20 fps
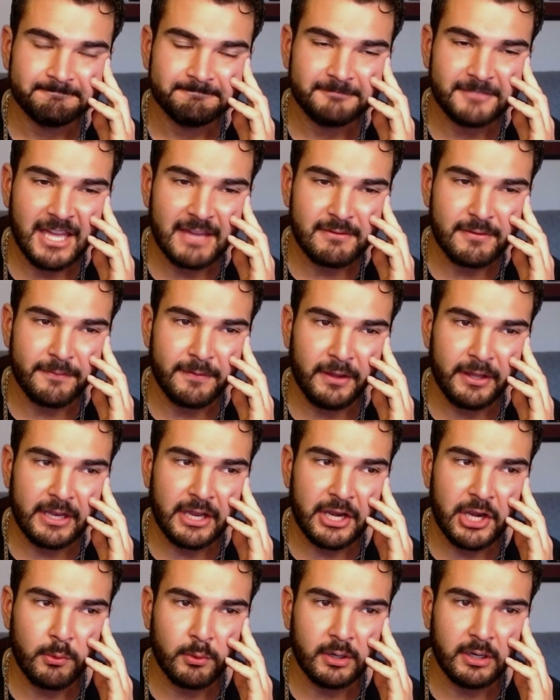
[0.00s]
I have a feeling I
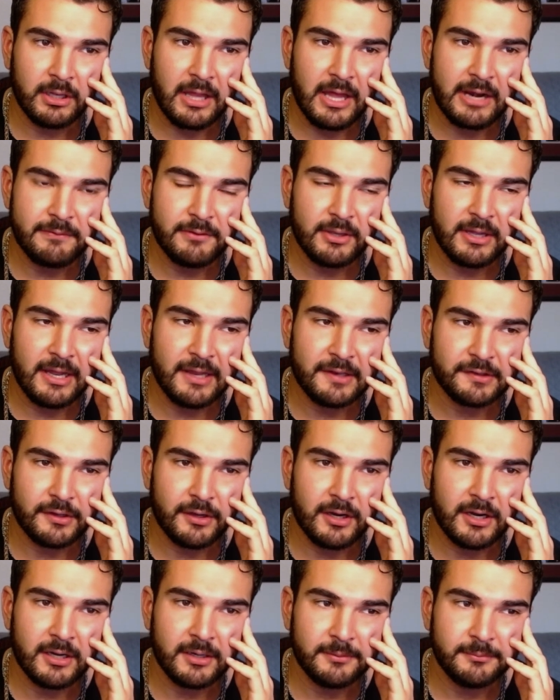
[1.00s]
know where a lot of you guys
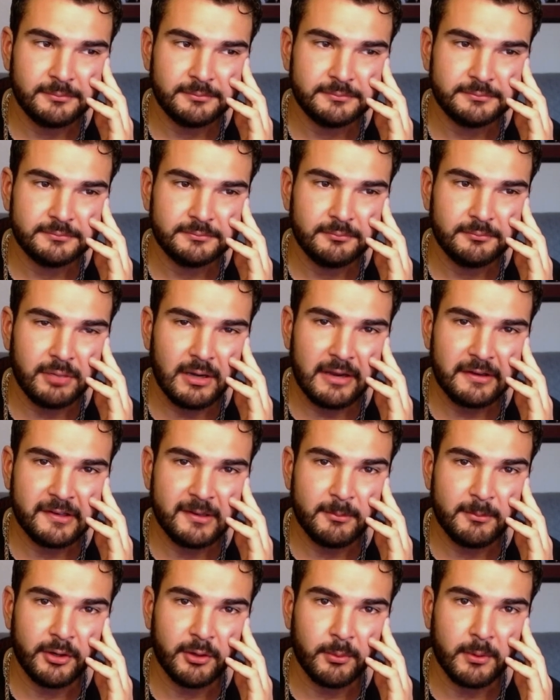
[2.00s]
are. Probably
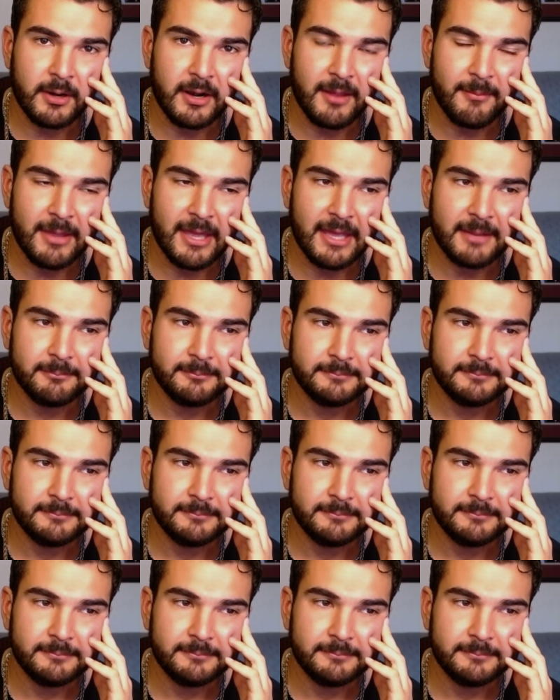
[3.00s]
similar to where I'm at.